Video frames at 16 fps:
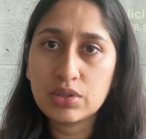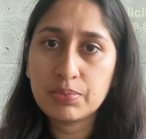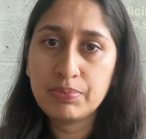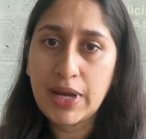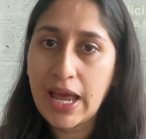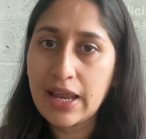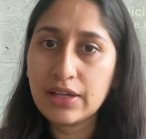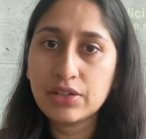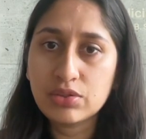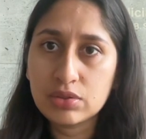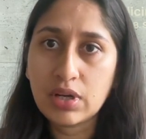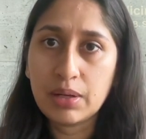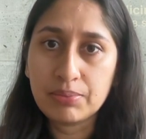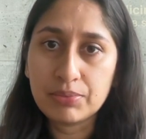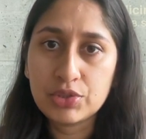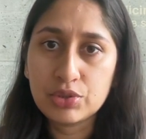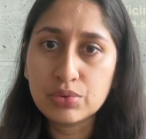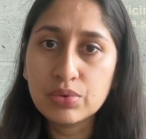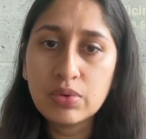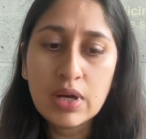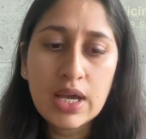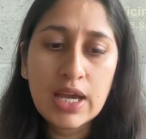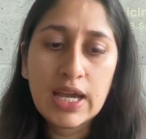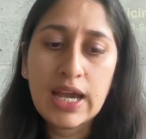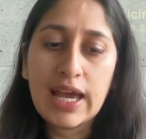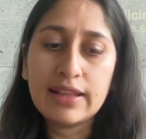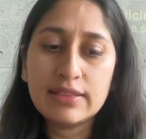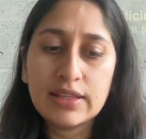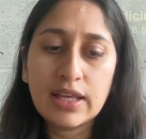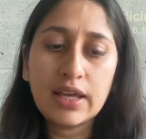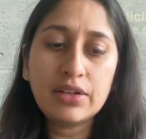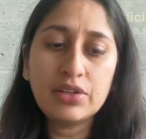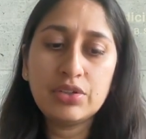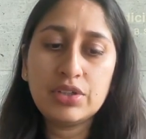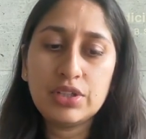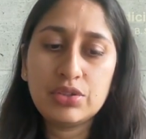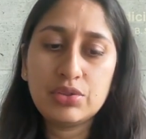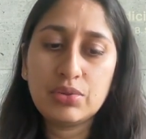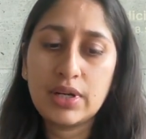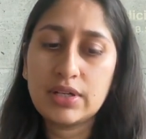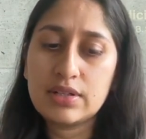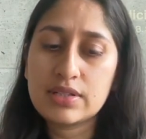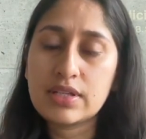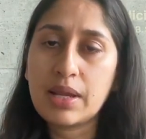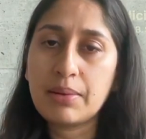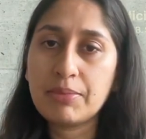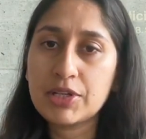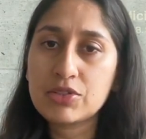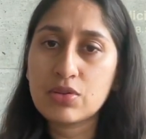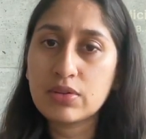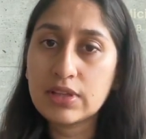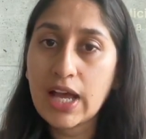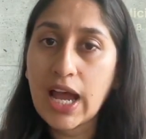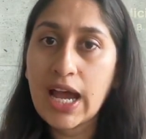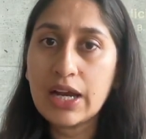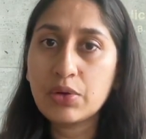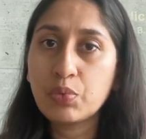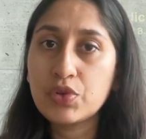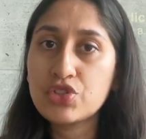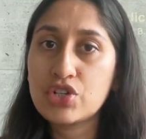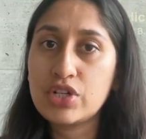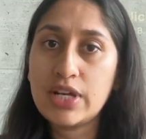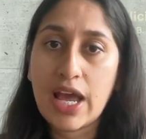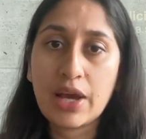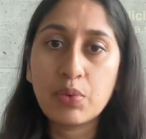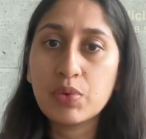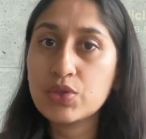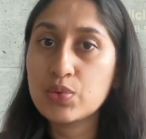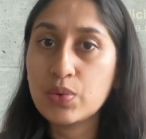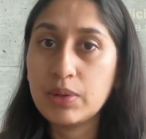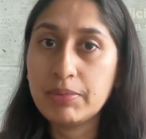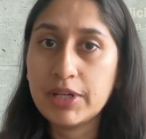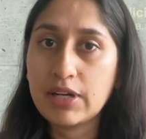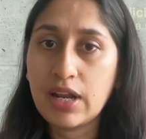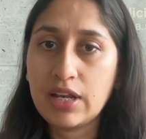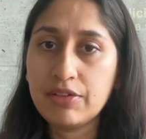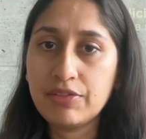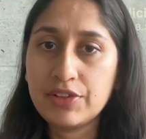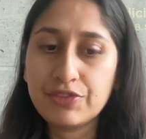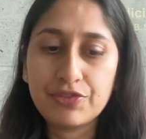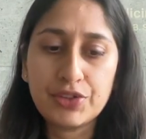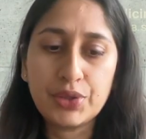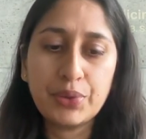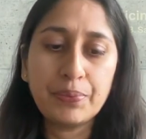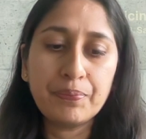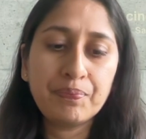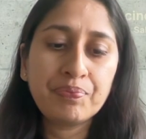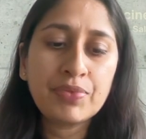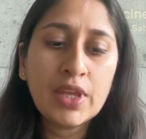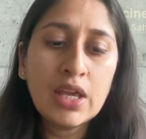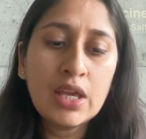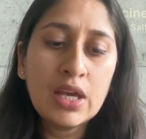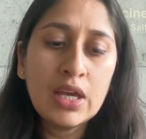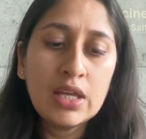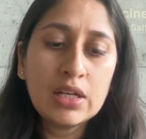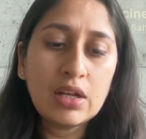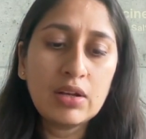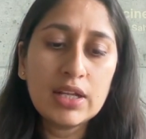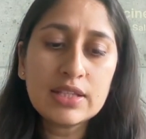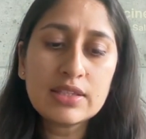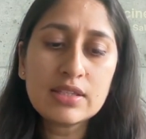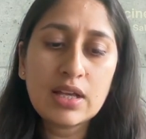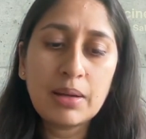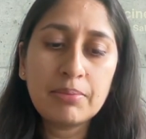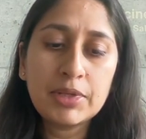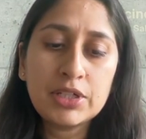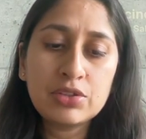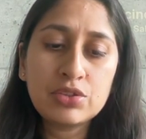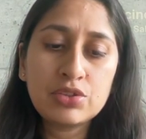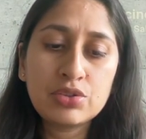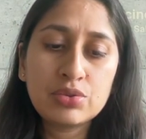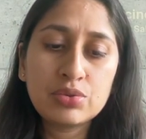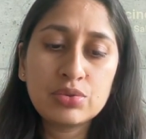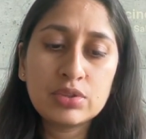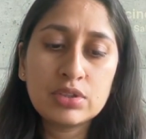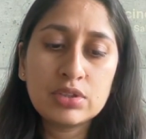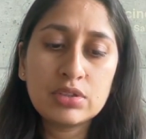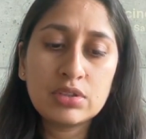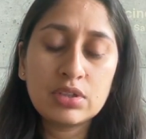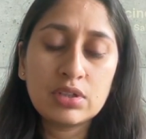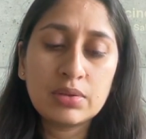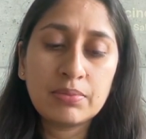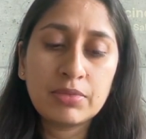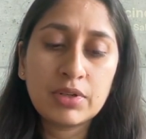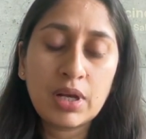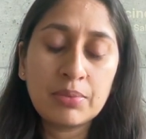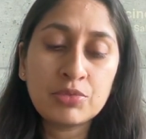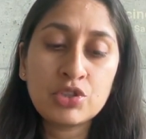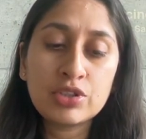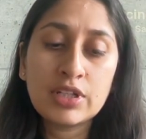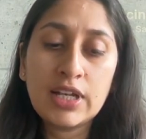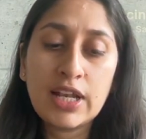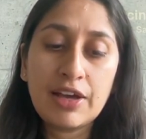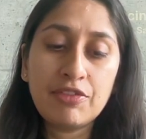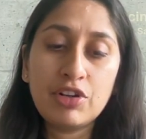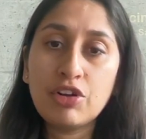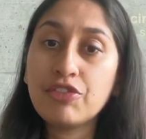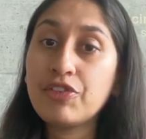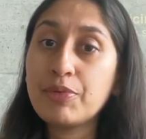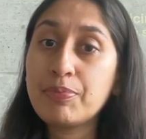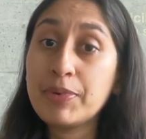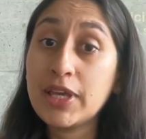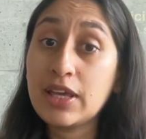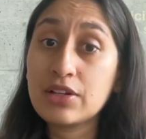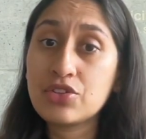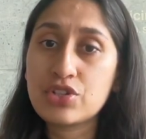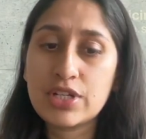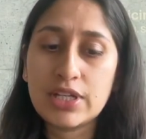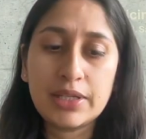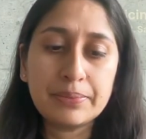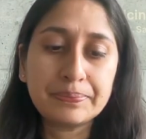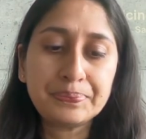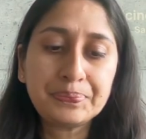planning to come to, and then you need to understand based on that which language will be relevant for you. Now let's come to the level of a PhD.